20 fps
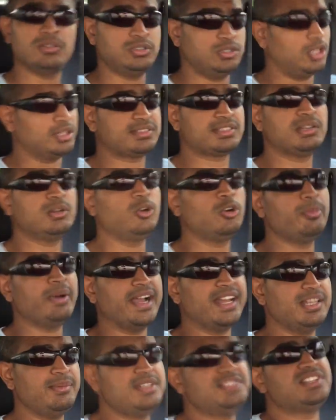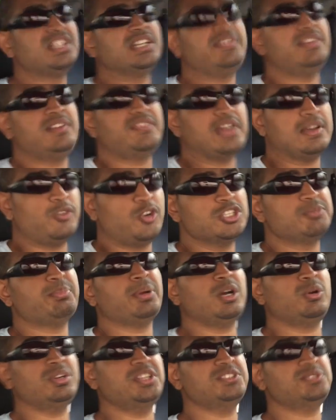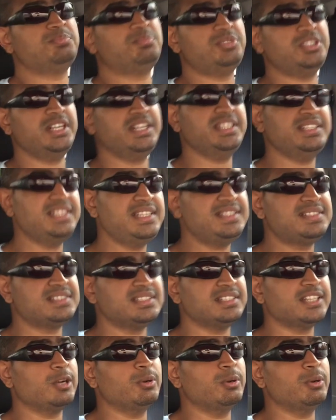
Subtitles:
Not slow by any means. 355 horsepower is pretty decent.